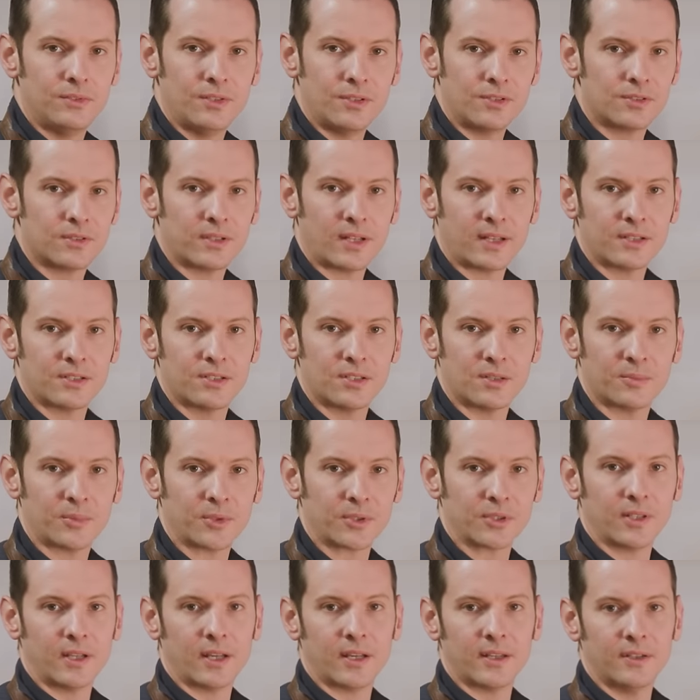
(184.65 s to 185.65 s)
just like jump
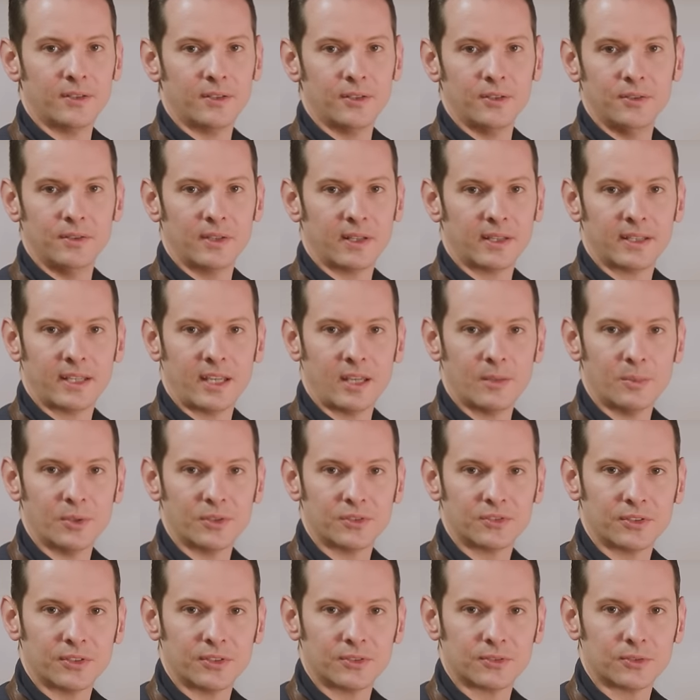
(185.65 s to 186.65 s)
online and do like camo
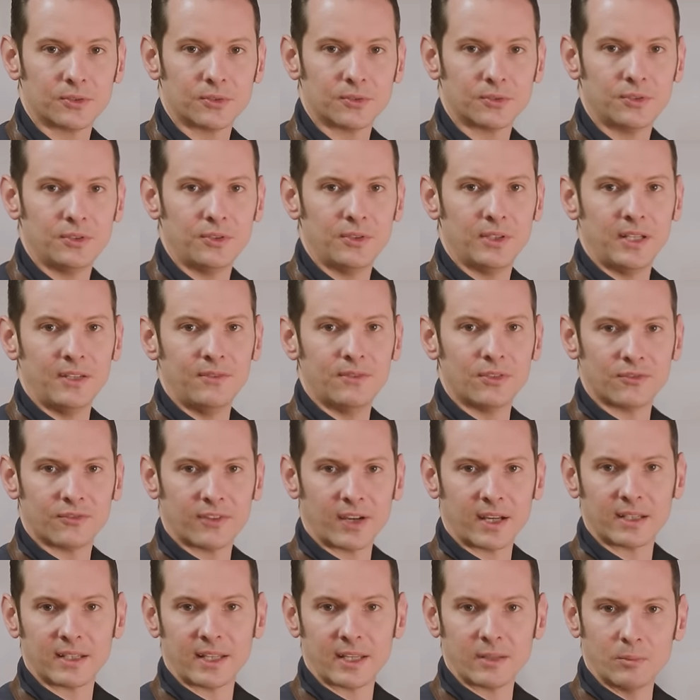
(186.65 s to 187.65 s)
stencils. You can even
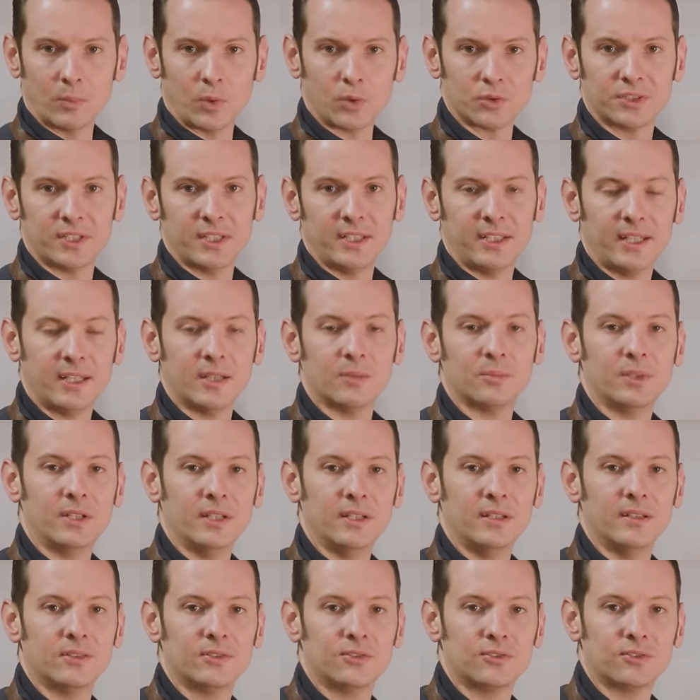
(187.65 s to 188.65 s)
find like multicam
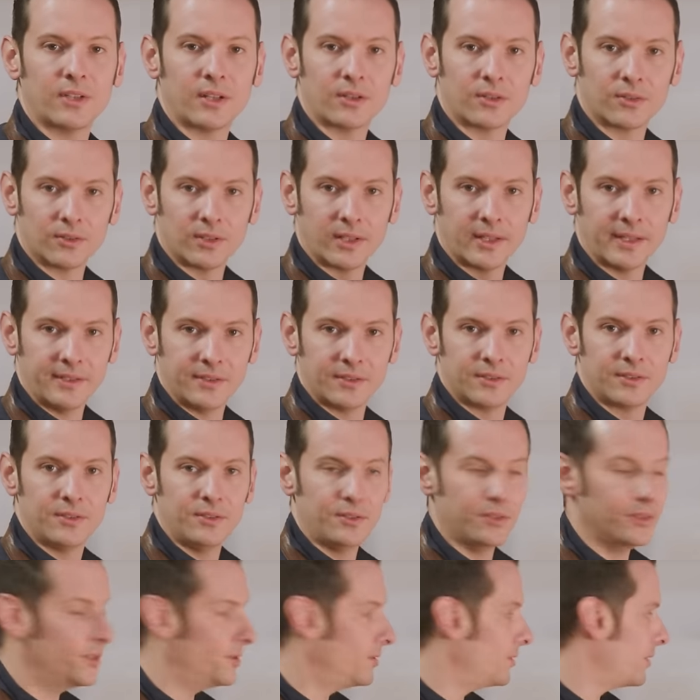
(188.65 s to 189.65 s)
kits that are layered.
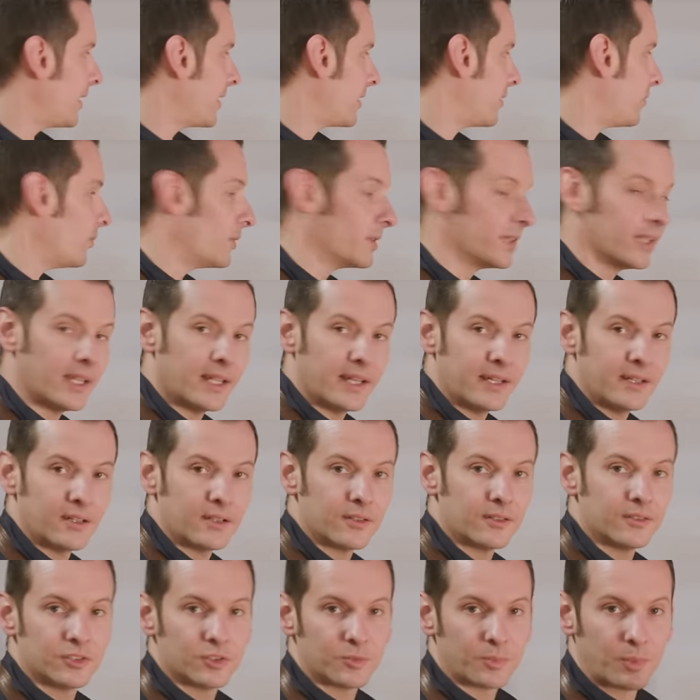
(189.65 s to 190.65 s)
You do like one
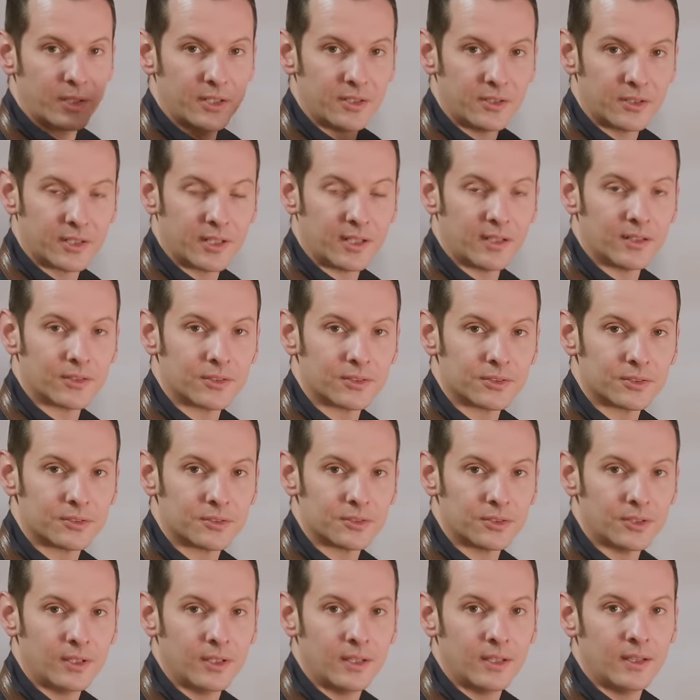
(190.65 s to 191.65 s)
layer, spray your
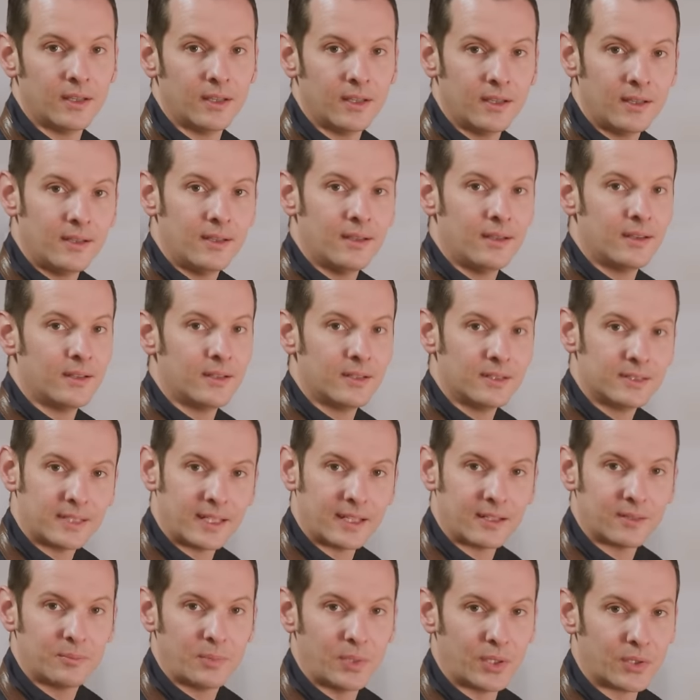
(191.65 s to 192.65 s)
colors,
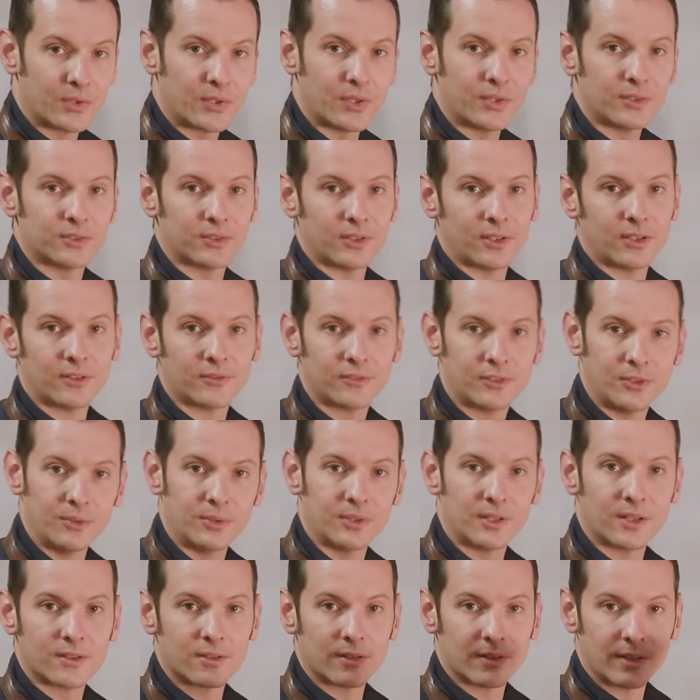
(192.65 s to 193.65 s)
take, peel those off, do
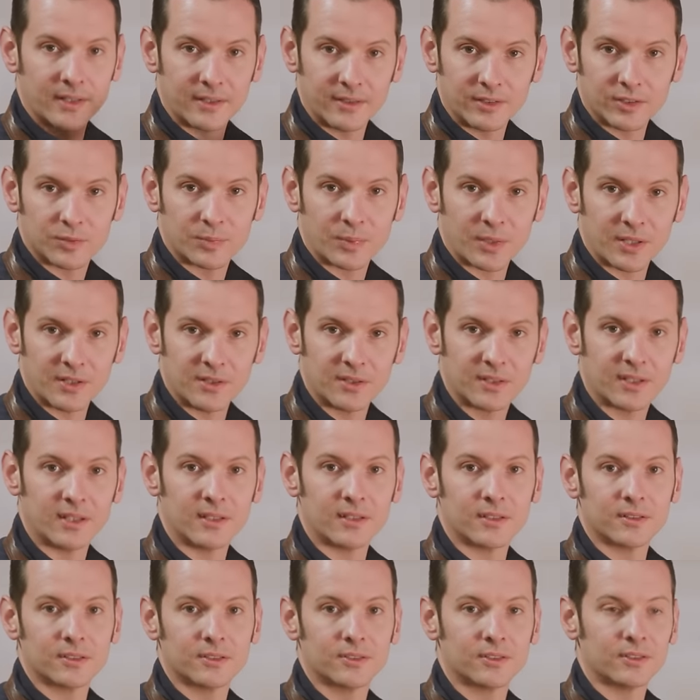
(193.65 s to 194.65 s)
another layer, spray your
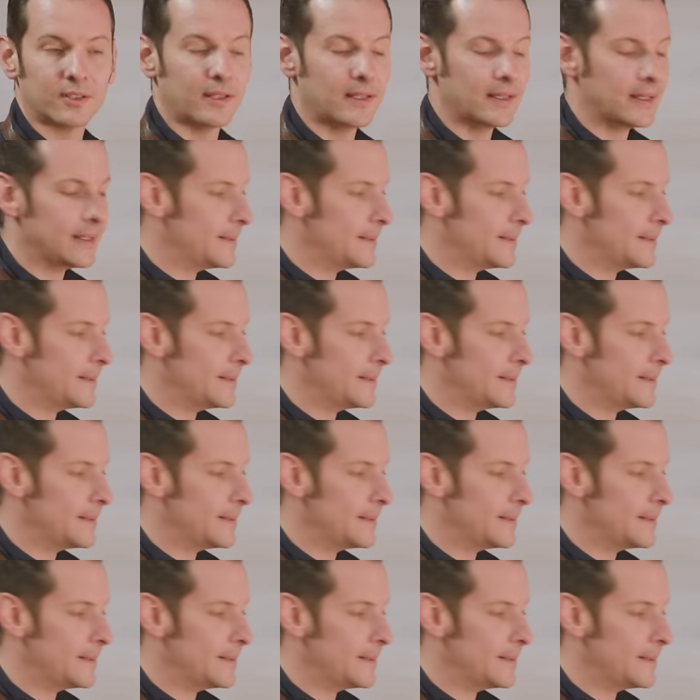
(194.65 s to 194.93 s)
colors.